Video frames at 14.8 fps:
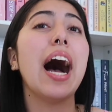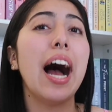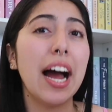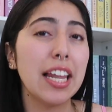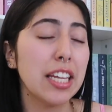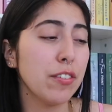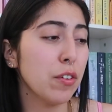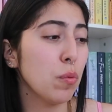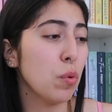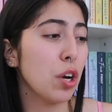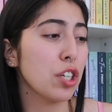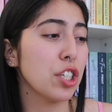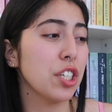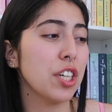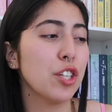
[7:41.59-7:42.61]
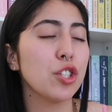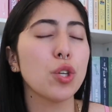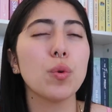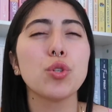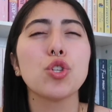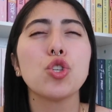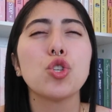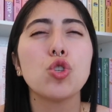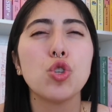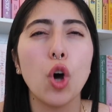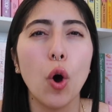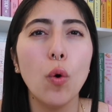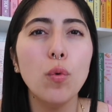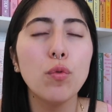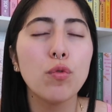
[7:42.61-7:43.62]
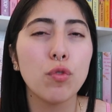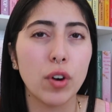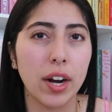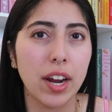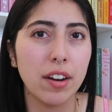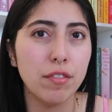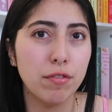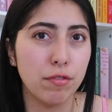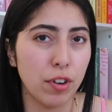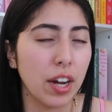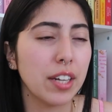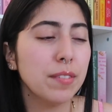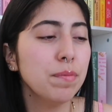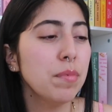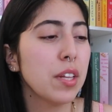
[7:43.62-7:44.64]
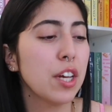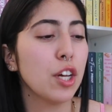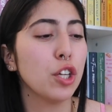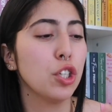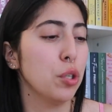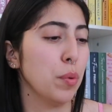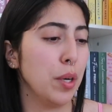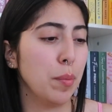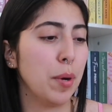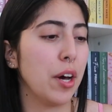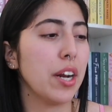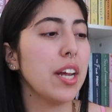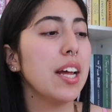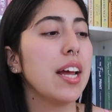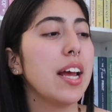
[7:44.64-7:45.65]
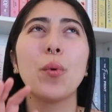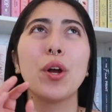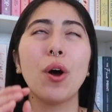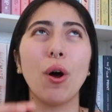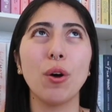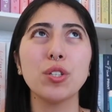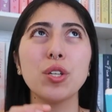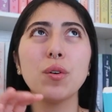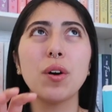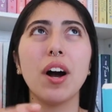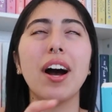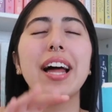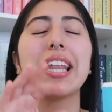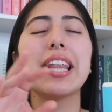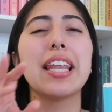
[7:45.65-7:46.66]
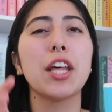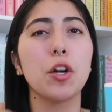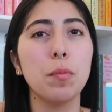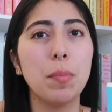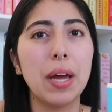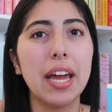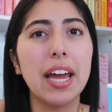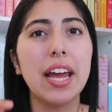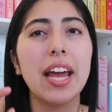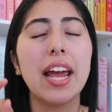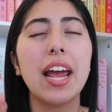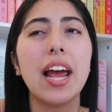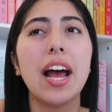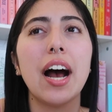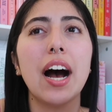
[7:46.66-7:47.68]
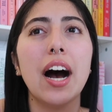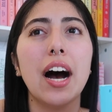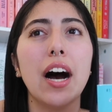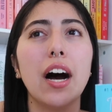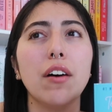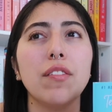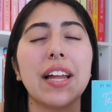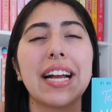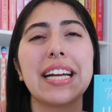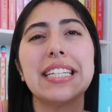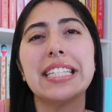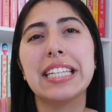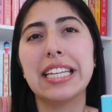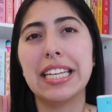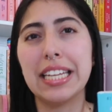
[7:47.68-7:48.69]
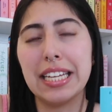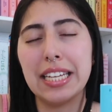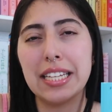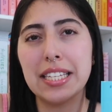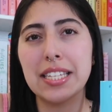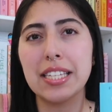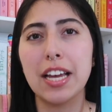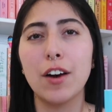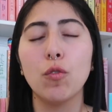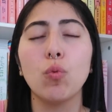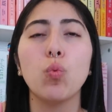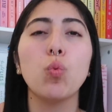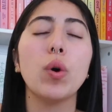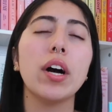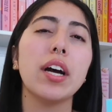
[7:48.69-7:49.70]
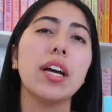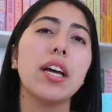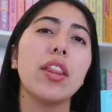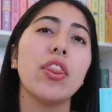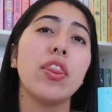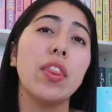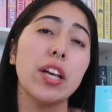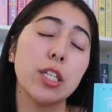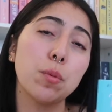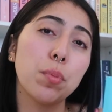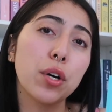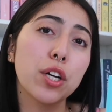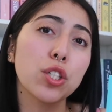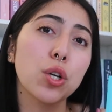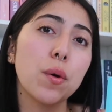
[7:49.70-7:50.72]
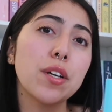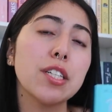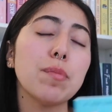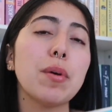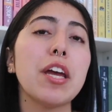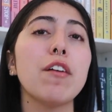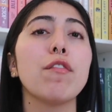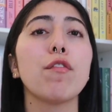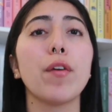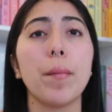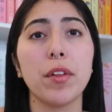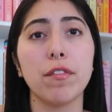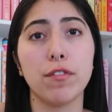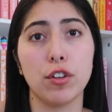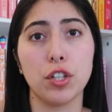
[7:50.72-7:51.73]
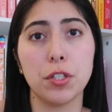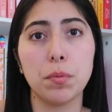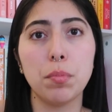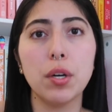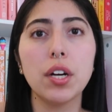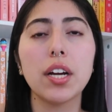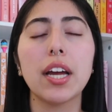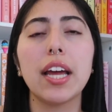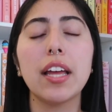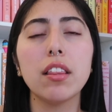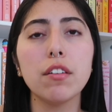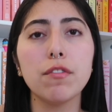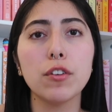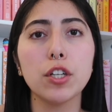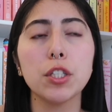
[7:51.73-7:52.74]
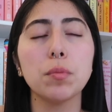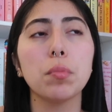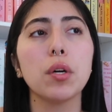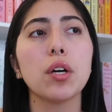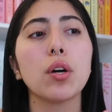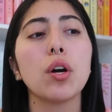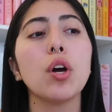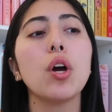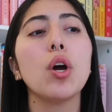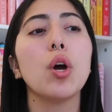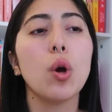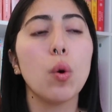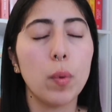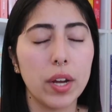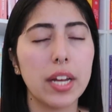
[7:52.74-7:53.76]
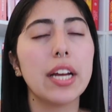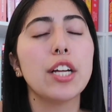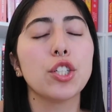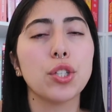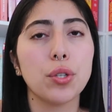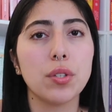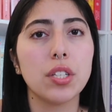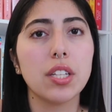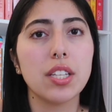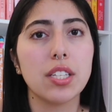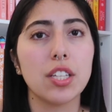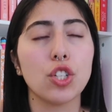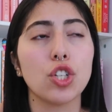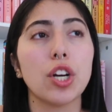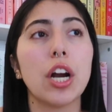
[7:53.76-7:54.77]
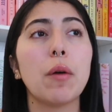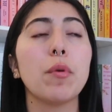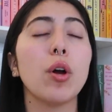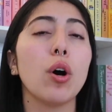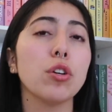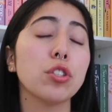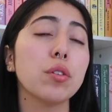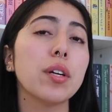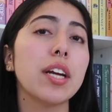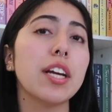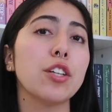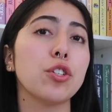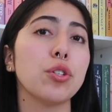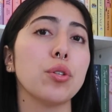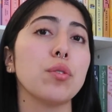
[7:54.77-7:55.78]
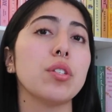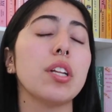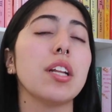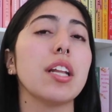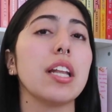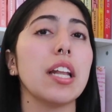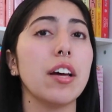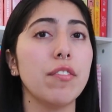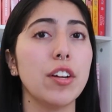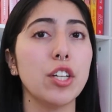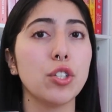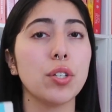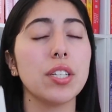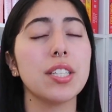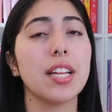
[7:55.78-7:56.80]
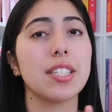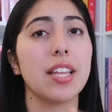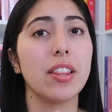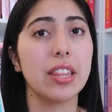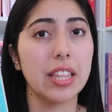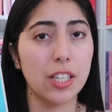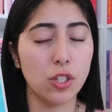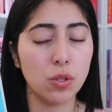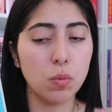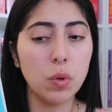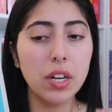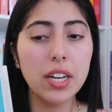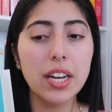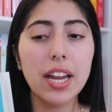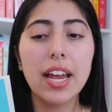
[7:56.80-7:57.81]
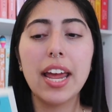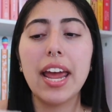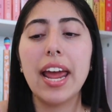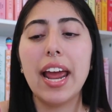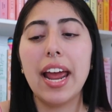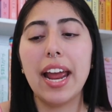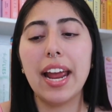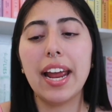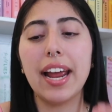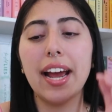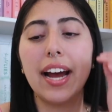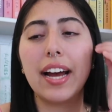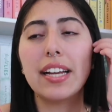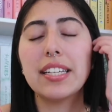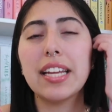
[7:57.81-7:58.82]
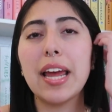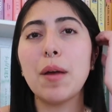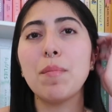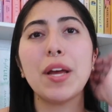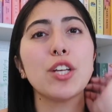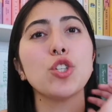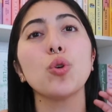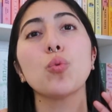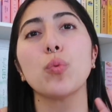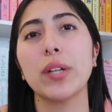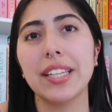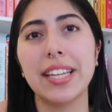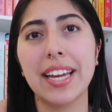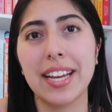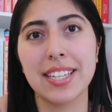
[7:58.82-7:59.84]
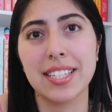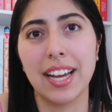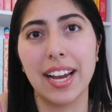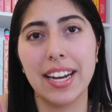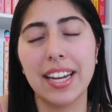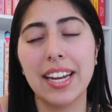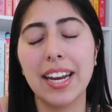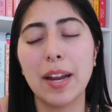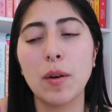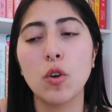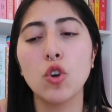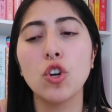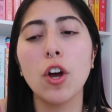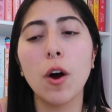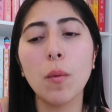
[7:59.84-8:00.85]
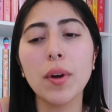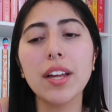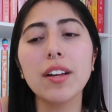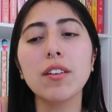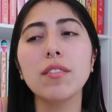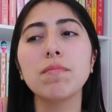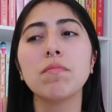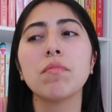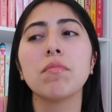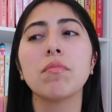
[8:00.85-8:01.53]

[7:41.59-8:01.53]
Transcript: I live in Washington, so it's so freaking fun to read about it. We also got a little bit of like a tease of what this book is going to be from the first book. In the first book, we get introduced to the sister, and we also get introduced to the love interest that's in this one, and it makes you really excited. And knowing